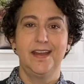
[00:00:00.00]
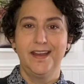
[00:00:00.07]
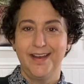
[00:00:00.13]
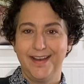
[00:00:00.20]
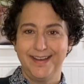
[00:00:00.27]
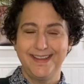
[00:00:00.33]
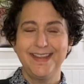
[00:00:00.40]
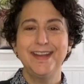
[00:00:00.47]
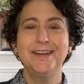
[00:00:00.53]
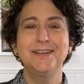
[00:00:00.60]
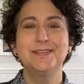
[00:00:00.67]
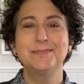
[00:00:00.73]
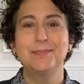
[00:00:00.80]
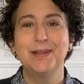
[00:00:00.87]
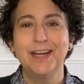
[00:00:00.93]
Hi there,
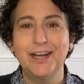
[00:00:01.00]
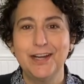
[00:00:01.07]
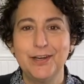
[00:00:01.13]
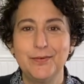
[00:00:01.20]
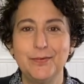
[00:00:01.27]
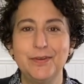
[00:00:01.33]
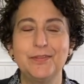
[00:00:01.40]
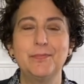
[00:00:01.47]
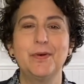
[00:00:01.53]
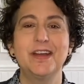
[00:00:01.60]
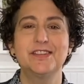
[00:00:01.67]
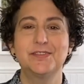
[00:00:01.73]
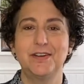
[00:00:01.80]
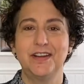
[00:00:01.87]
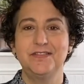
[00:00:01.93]
it's Blair with
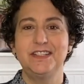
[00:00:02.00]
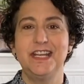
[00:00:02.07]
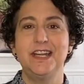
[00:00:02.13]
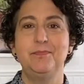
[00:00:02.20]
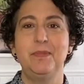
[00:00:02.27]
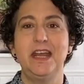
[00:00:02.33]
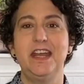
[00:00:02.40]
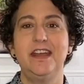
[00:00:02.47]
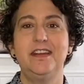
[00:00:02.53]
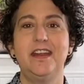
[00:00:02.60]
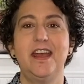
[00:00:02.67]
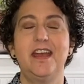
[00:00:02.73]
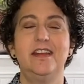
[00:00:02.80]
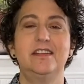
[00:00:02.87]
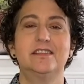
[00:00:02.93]
Wisecraft Handmade,
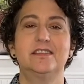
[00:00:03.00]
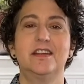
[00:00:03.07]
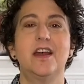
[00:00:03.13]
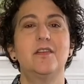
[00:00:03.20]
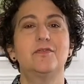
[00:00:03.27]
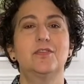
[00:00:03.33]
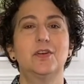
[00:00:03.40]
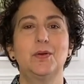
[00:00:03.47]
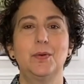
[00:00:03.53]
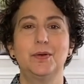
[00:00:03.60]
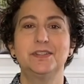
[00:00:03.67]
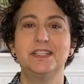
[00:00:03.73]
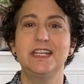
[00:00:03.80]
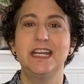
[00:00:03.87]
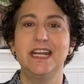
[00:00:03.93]
and it's time for
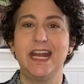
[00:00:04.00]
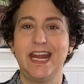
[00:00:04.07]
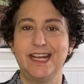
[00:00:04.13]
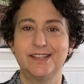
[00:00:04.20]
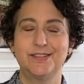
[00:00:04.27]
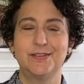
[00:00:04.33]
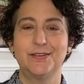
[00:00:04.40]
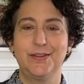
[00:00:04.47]
Quilting and Answer